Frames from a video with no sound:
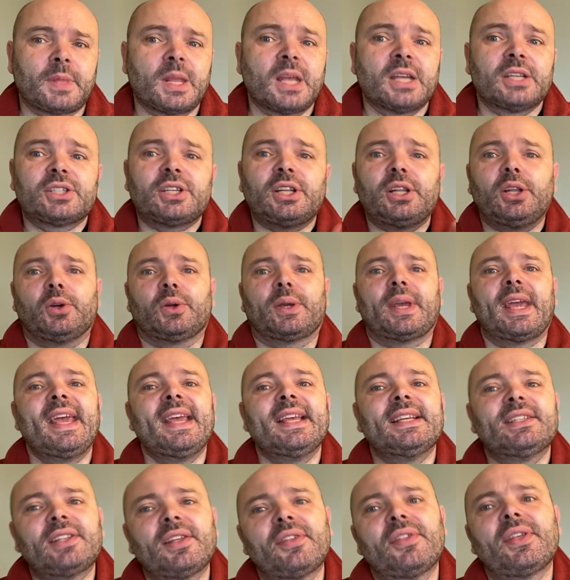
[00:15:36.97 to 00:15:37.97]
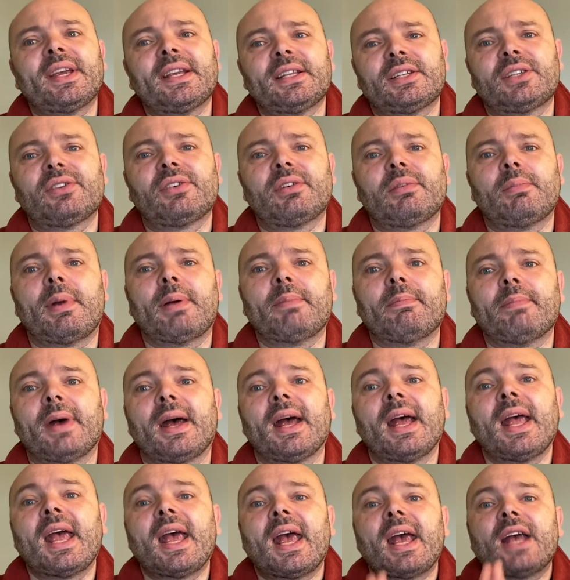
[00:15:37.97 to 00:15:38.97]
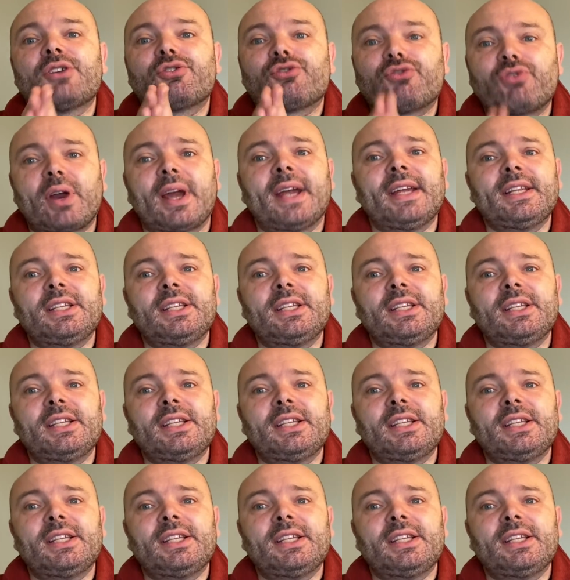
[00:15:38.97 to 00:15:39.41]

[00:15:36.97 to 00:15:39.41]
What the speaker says: So look, here's the thing to remember. Try